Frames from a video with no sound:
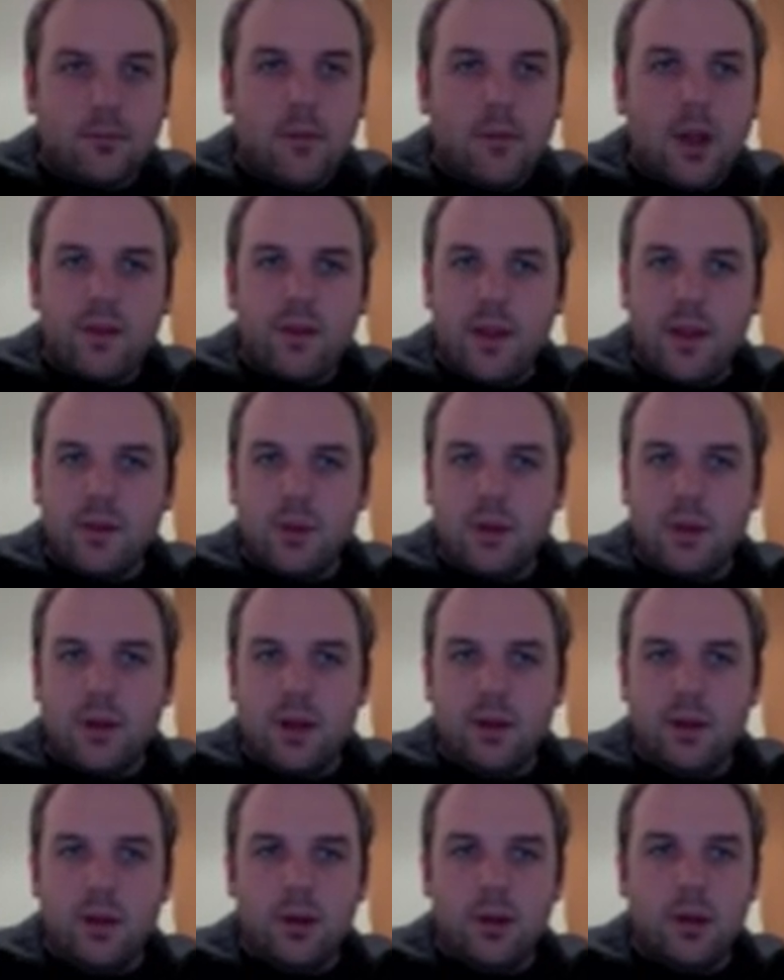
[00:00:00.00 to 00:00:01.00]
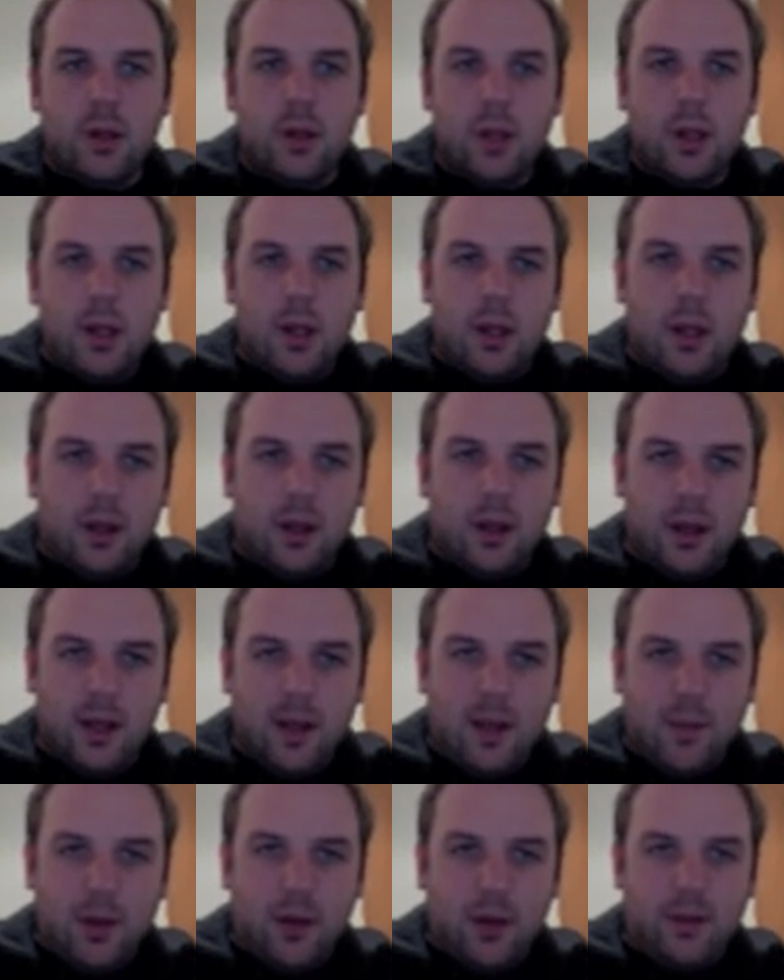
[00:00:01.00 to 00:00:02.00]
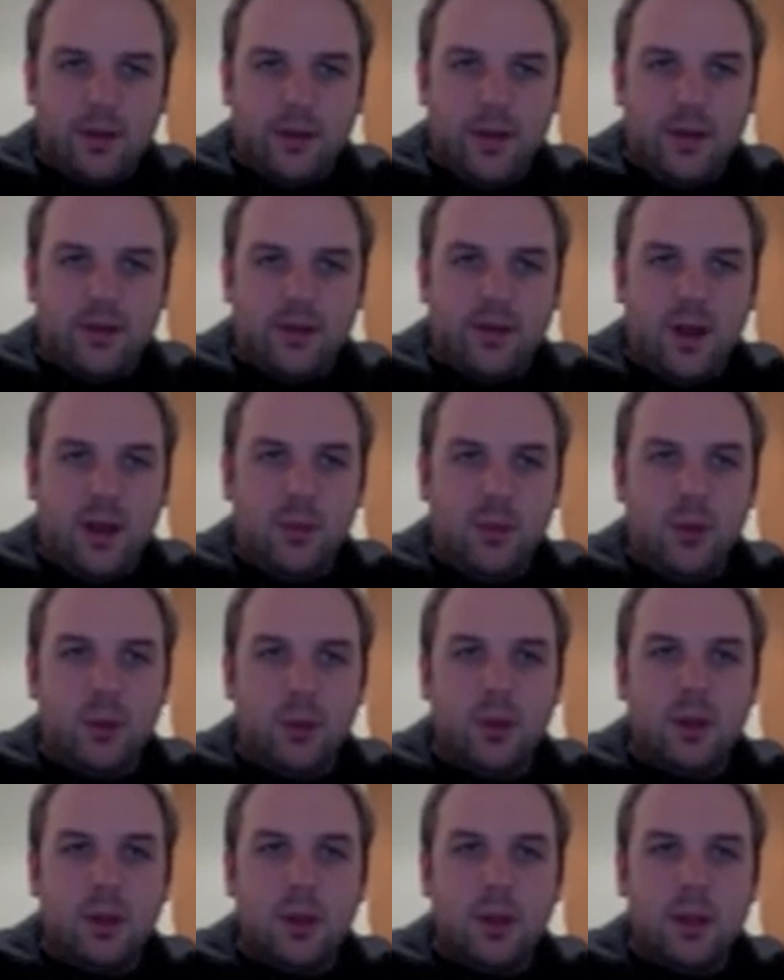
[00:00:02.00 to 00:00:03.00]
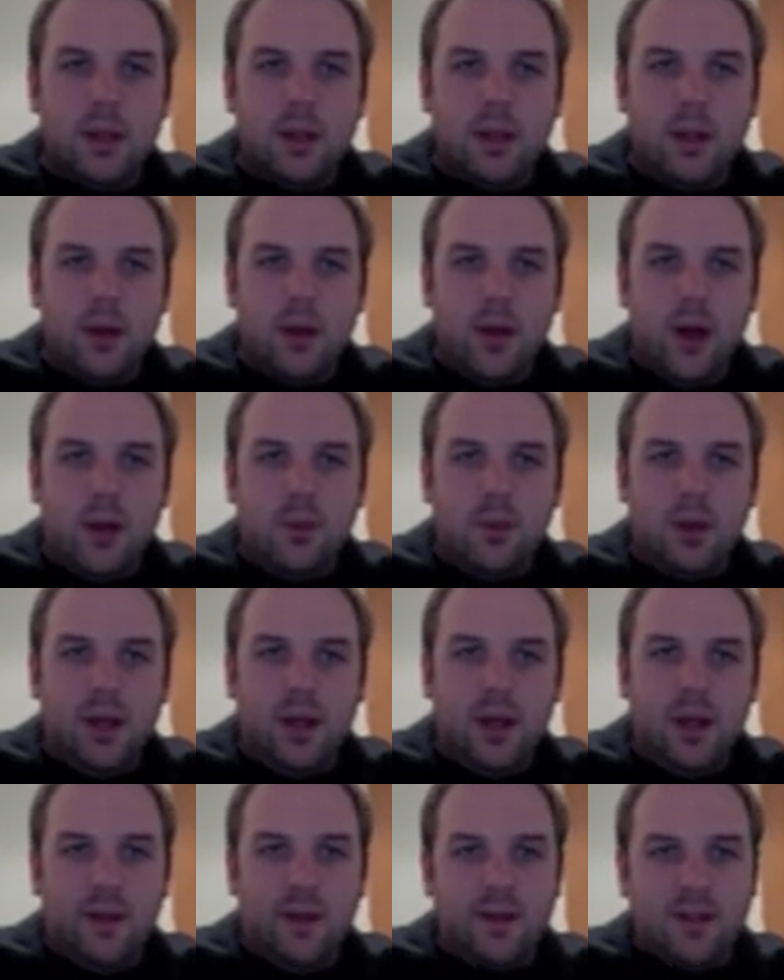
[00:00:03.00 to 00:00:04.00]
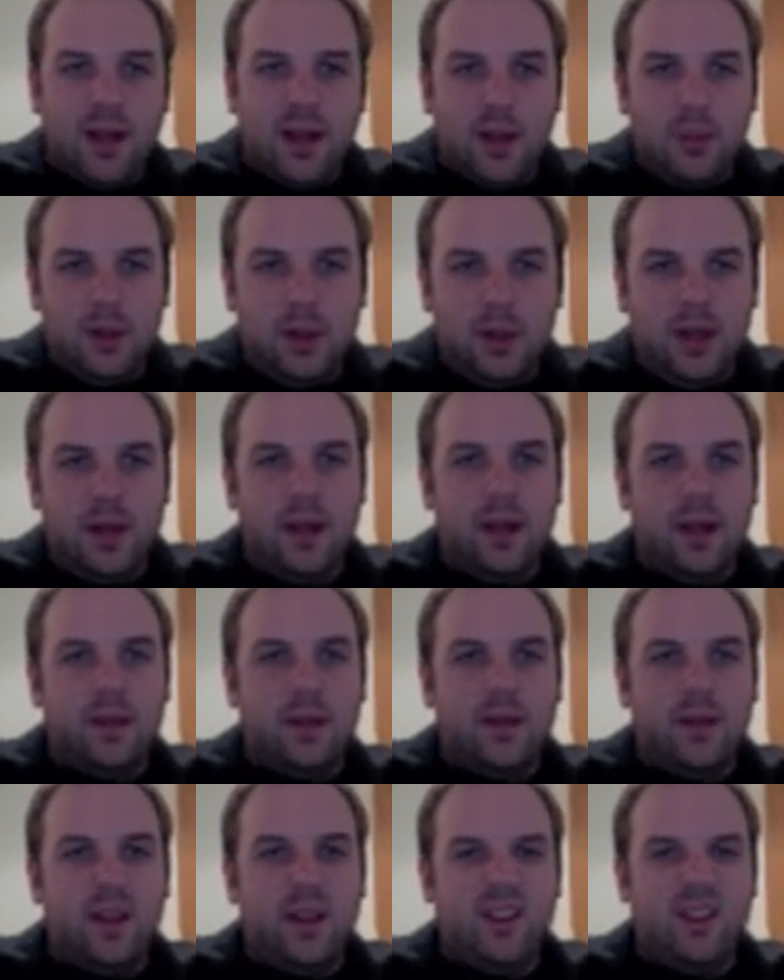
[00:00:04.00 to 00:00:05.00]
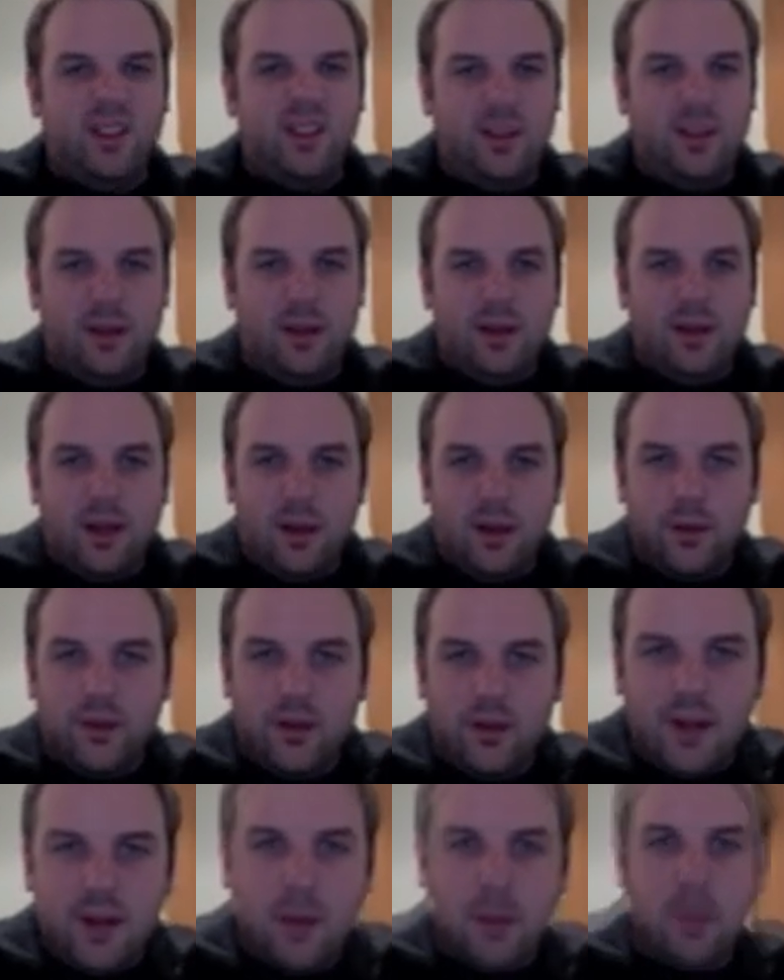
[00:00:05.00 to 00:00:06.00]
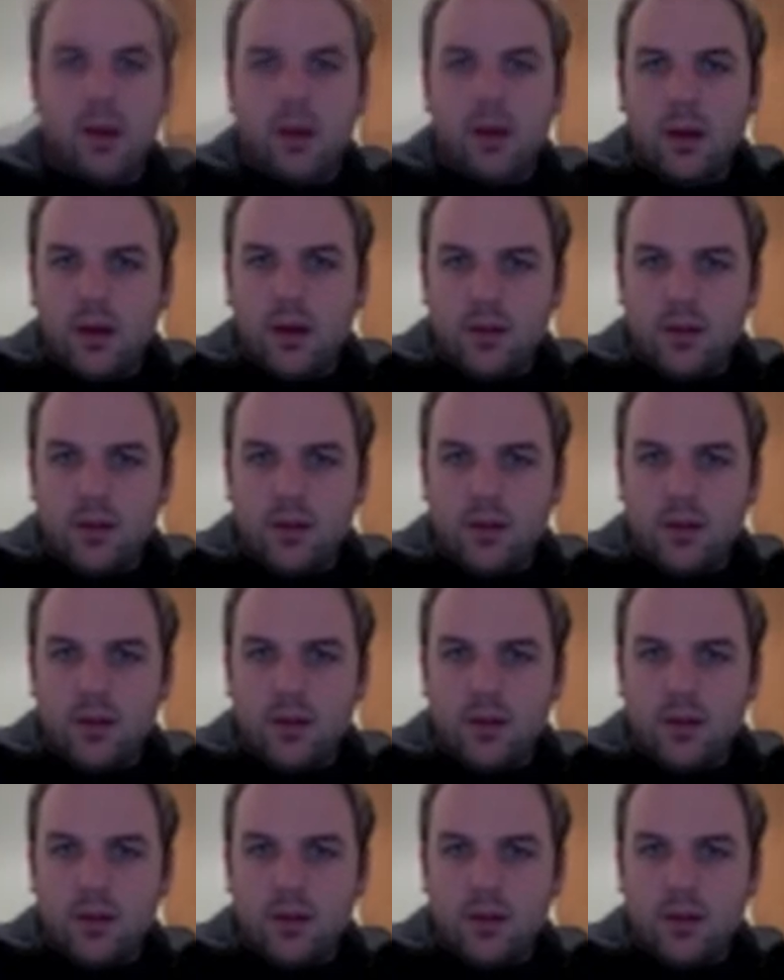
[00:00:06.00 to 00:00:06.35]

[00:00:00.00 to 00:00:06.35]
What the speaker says: So that's what I'm going to do. I'm going to come across this sample, open it in the sample editor, and that's easier than dealing with those numbers.